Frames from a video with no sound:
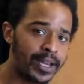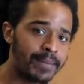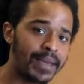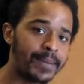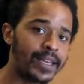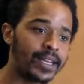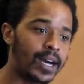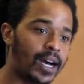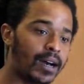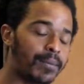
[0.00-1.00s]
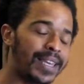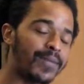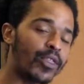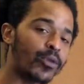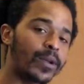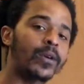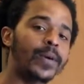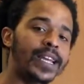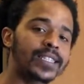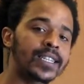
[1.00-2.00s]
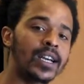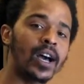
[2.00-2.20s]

maybe even 3 weeks.